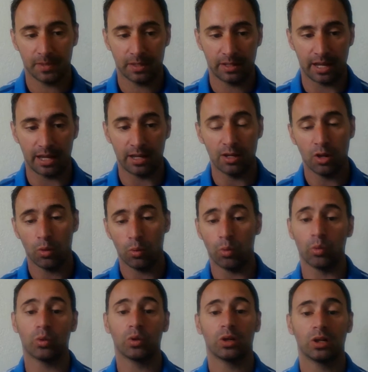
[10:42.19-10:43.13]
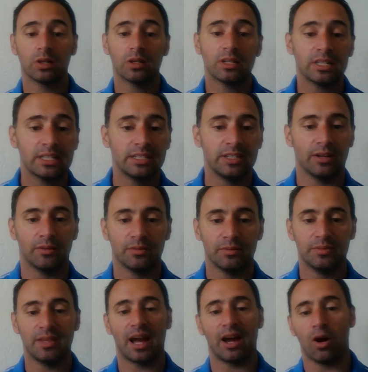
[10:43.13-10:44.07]
Okay, well,
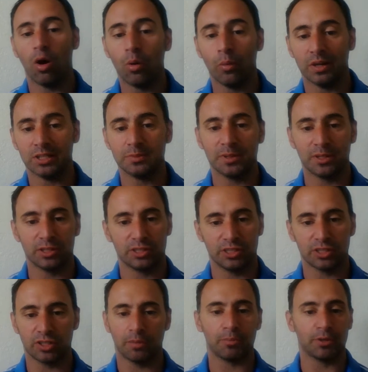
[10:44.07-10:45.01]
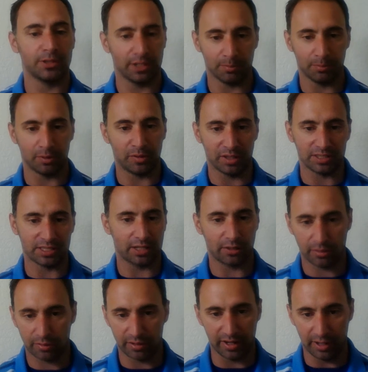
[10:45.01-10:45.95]
not always, because there's unpredictable things that
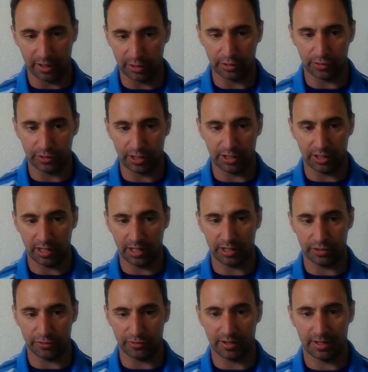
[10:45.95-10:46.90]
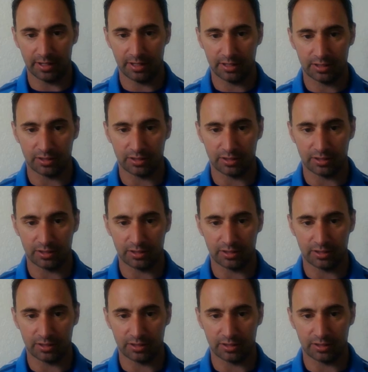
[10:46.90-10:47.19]
create injury.